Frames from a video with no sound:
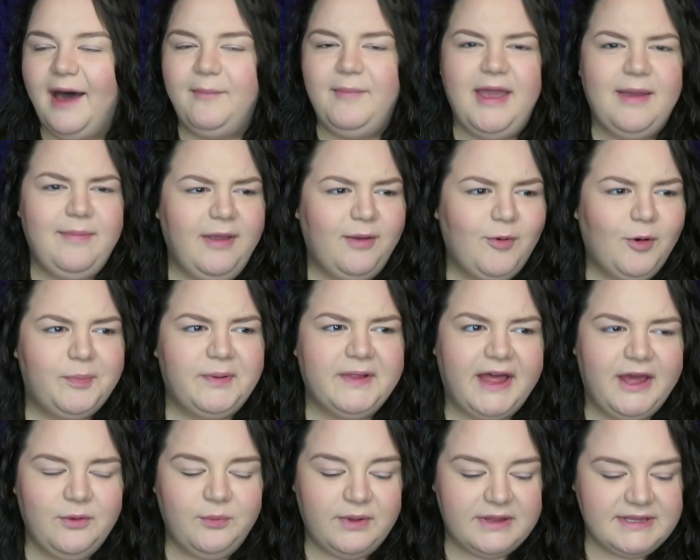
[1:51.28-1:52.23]
Maybe we'll
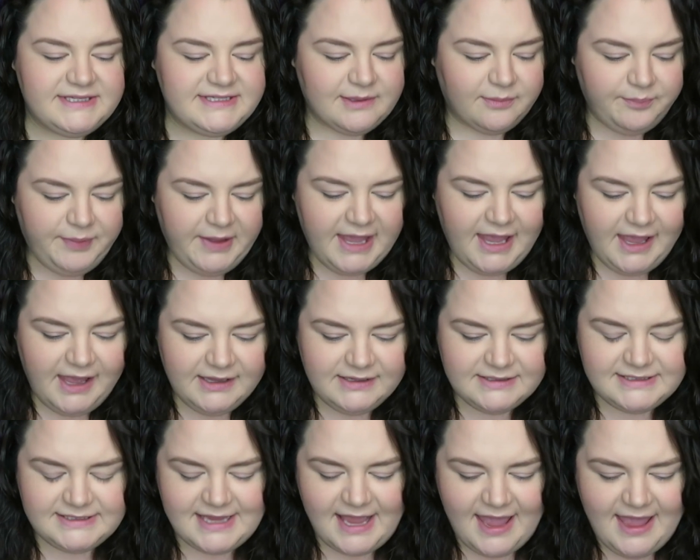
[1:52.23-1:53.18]
play with some
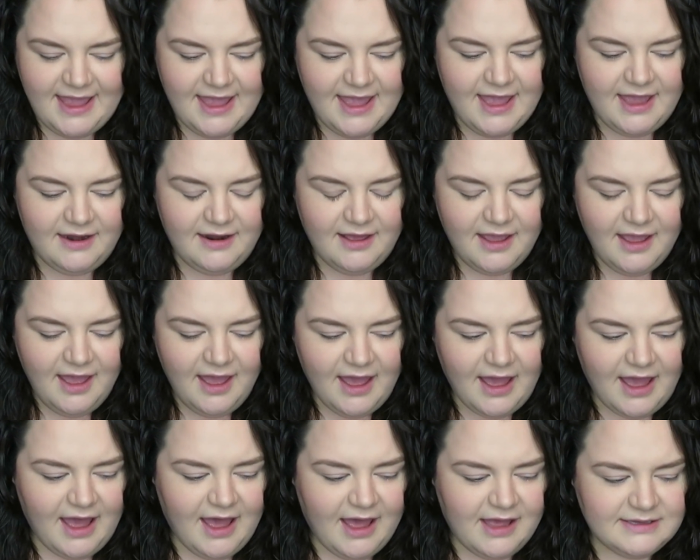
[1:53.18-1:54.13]
pinks and
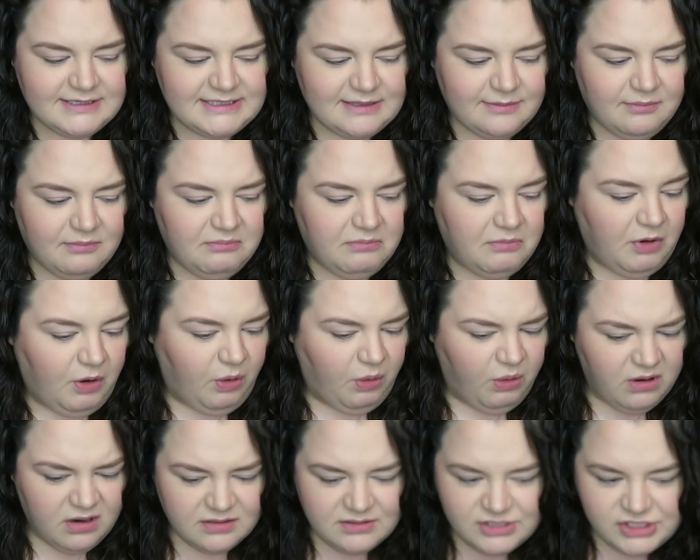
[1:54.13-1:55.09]
some
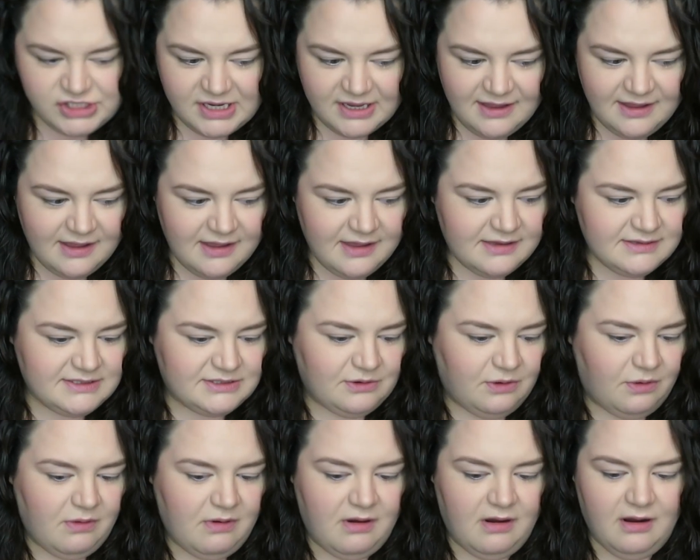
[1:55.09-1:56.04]
oranges,
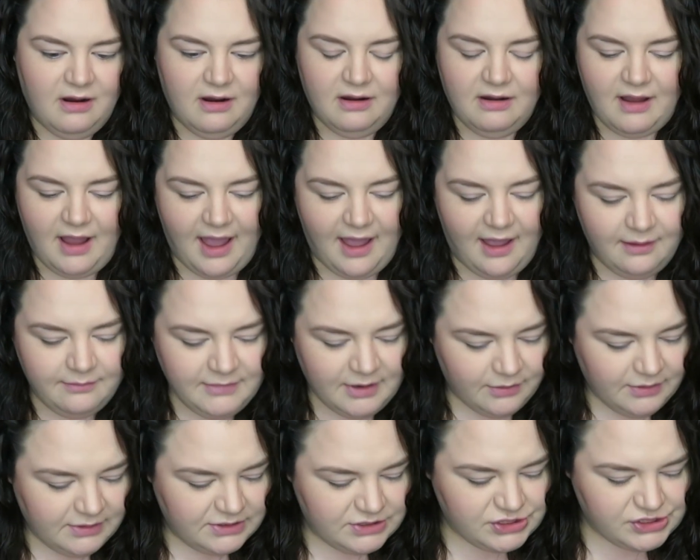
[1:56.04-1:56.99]
or I'm
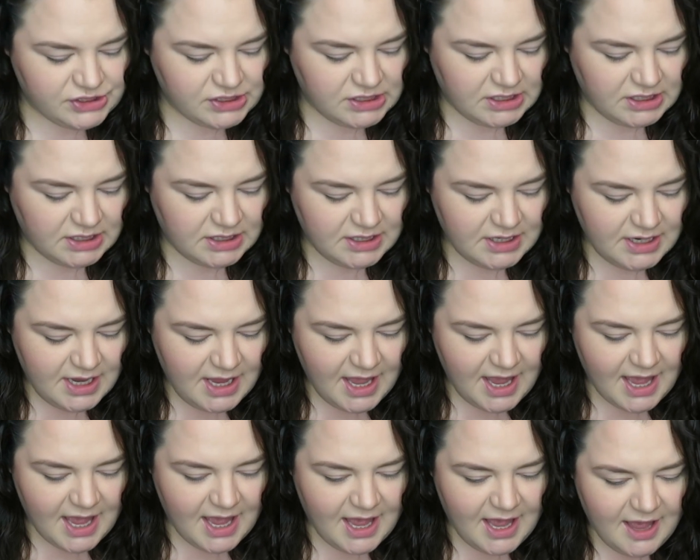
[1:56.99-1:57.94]
not really sure.
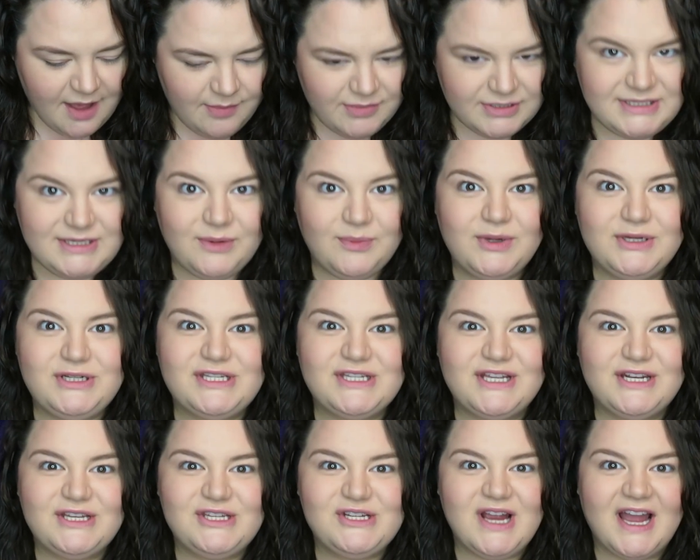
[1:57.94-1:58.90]
So we're just
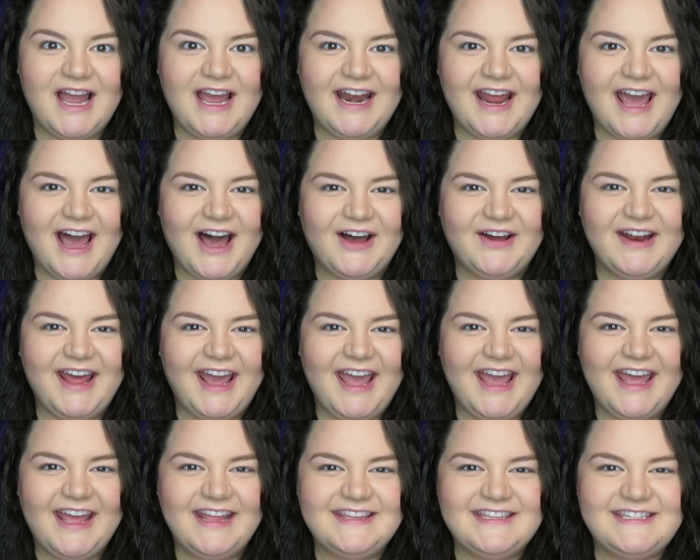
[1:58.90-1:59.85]
gonna try it out
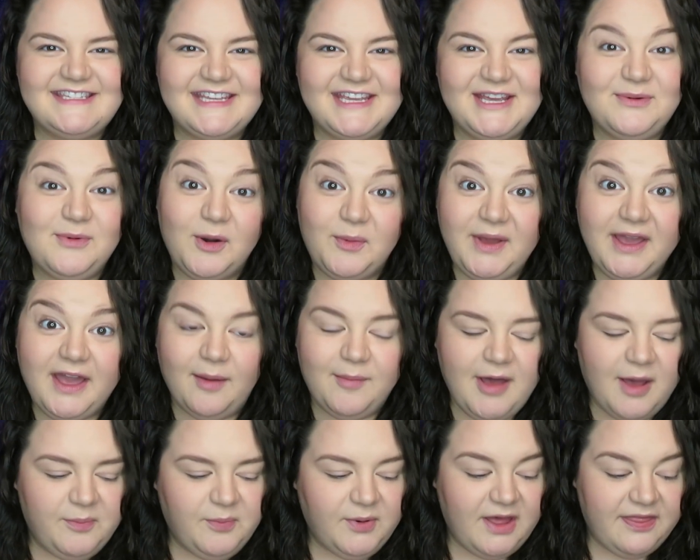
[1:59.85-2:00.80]
and see what we come
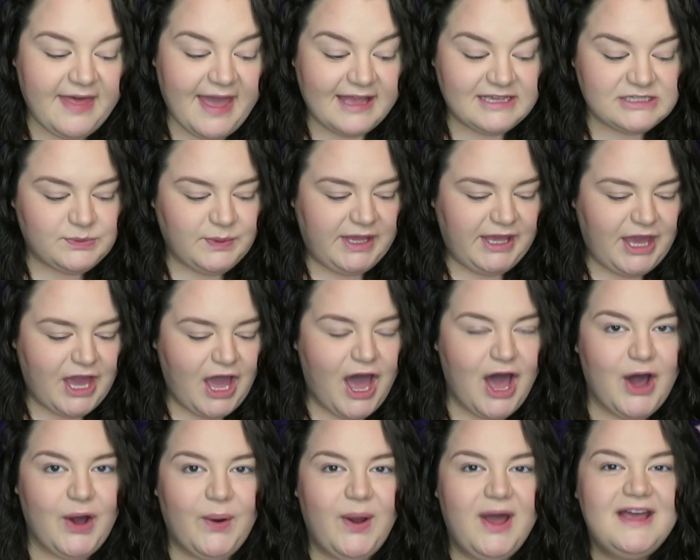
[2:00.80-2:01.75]
up with as we
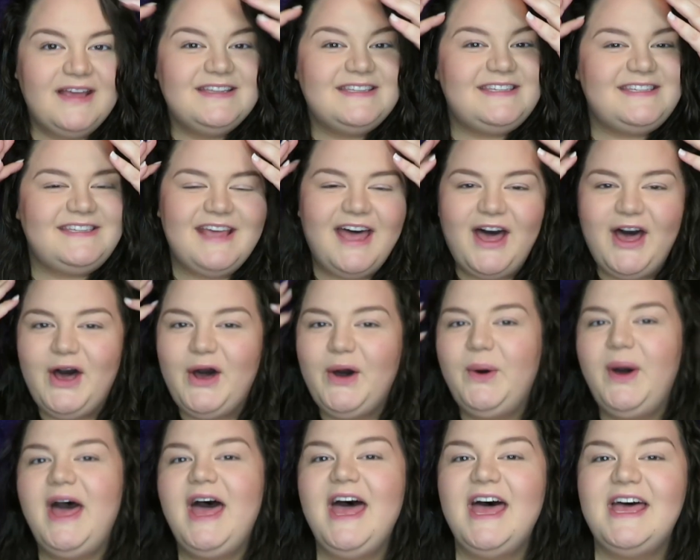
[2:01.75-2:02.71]
go.
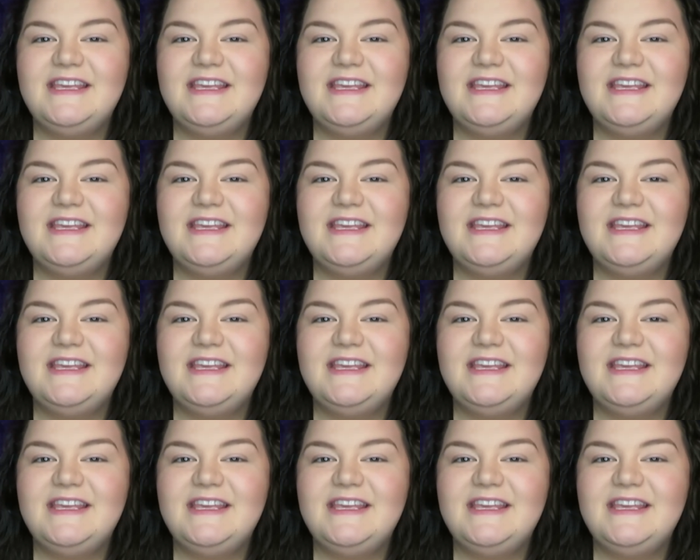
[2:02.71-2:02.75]
So